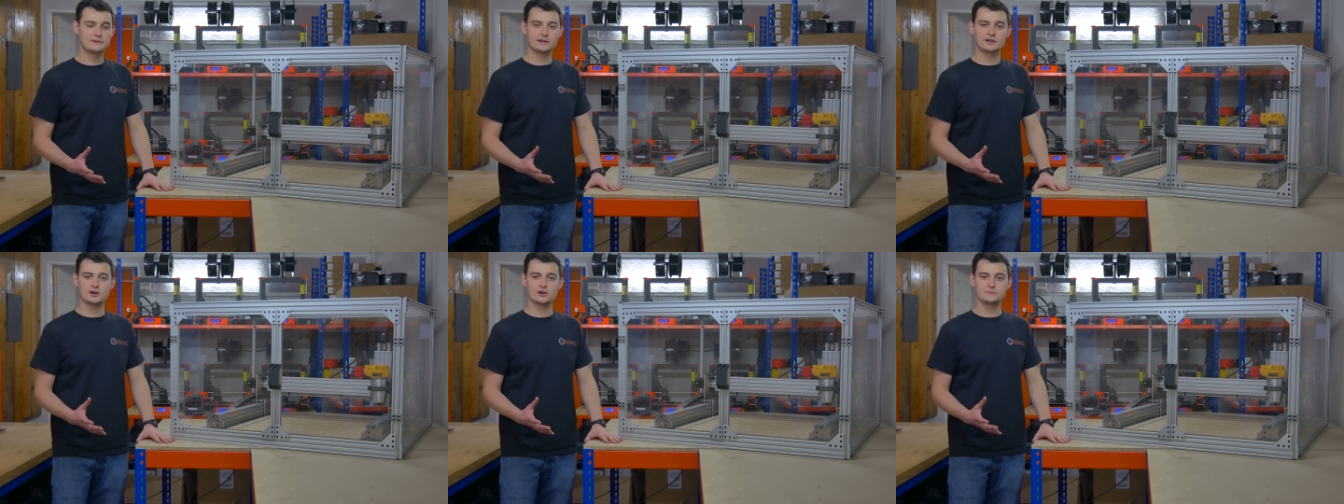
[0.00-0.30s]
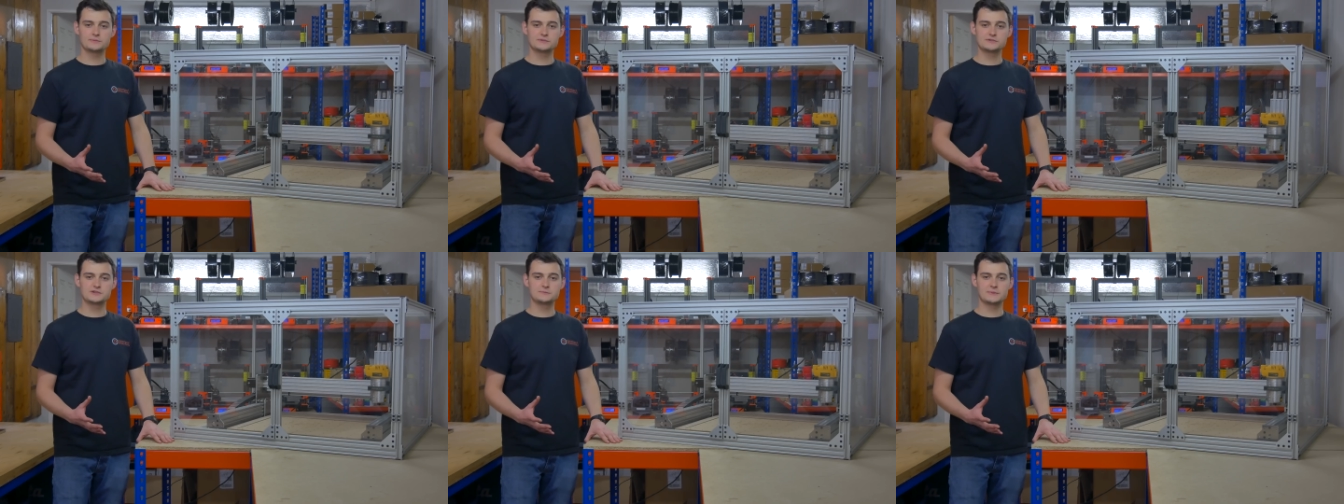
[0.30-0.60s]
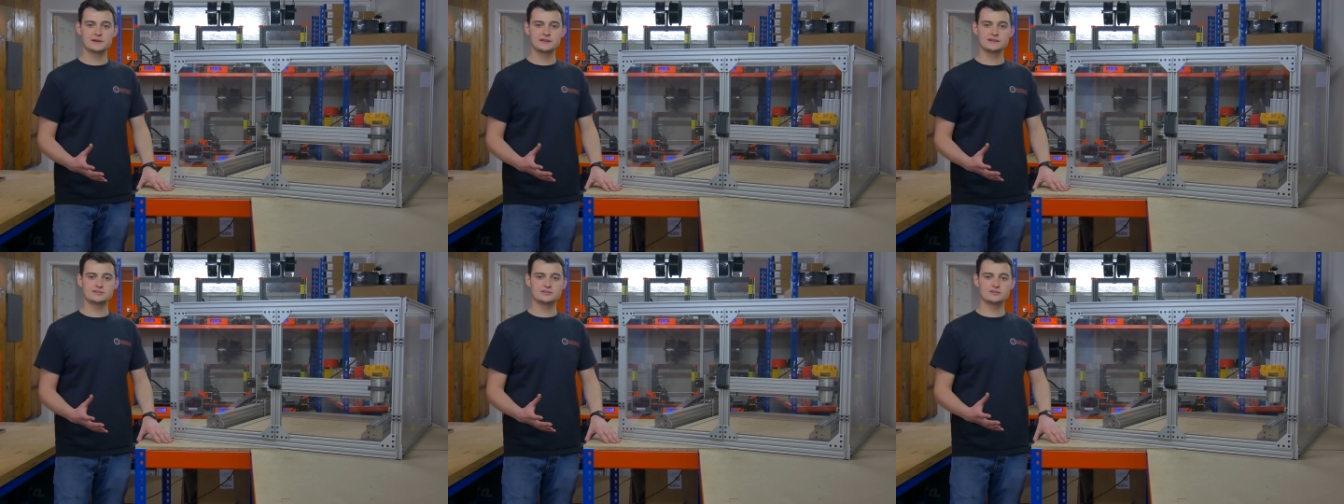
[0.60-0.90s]
big open
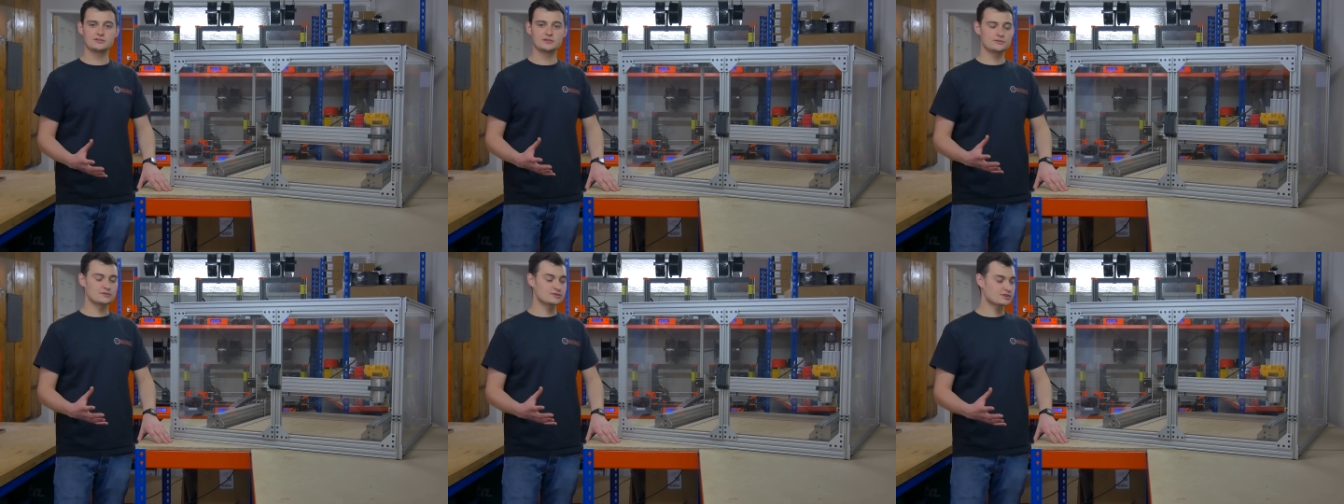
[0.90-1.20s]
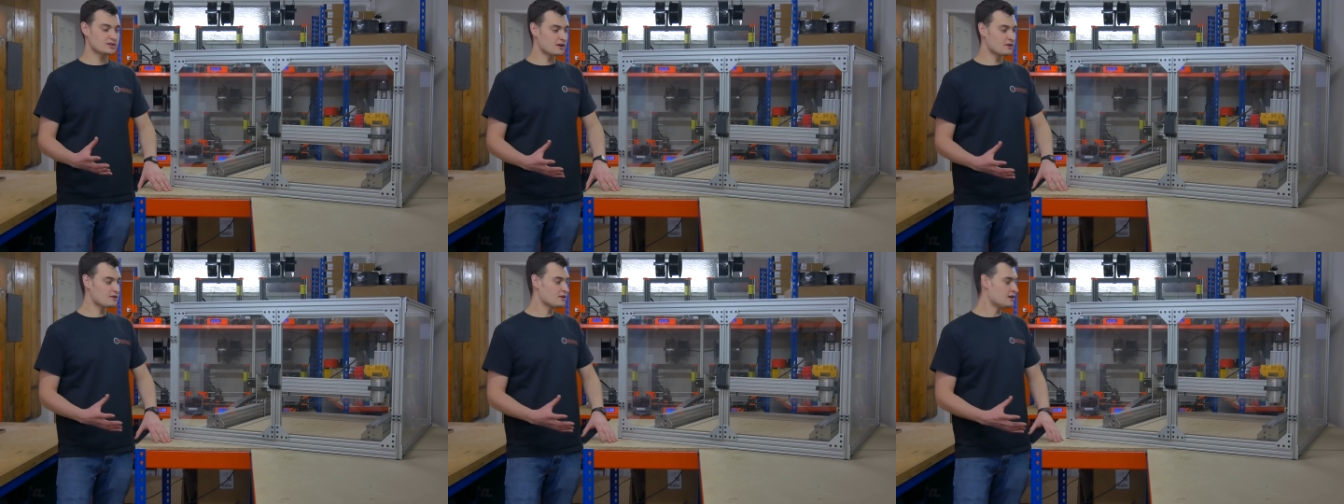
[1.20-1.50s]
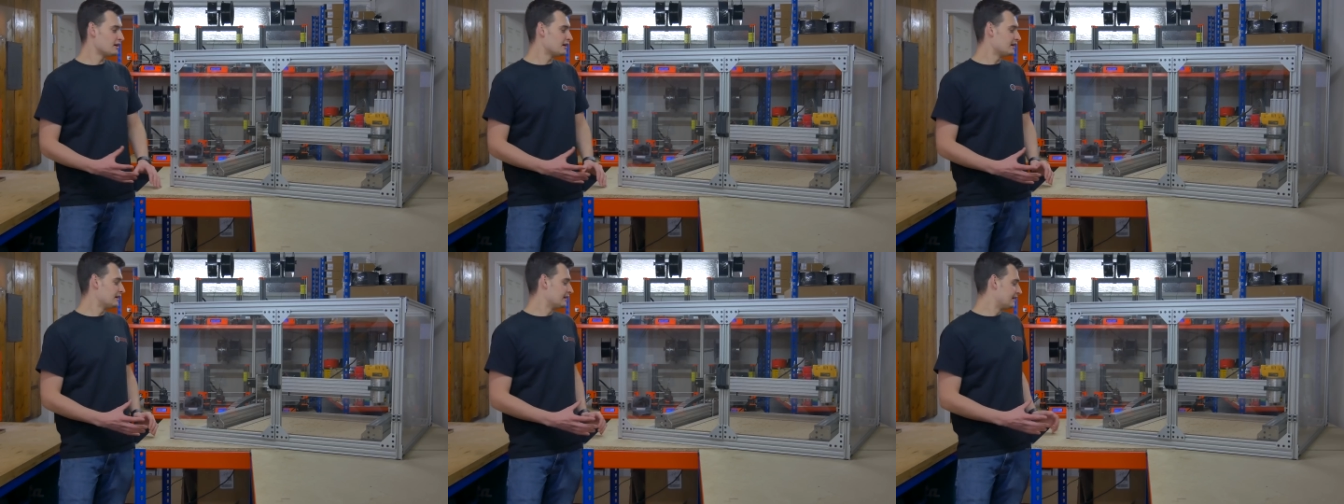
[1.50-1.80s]
space to do so.
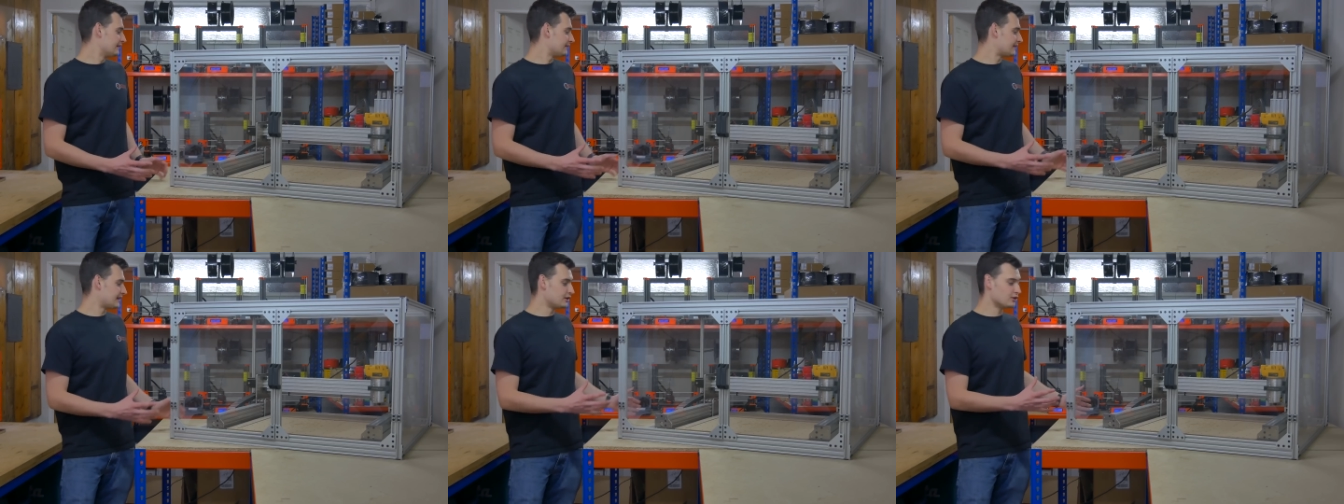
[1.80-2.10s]
They're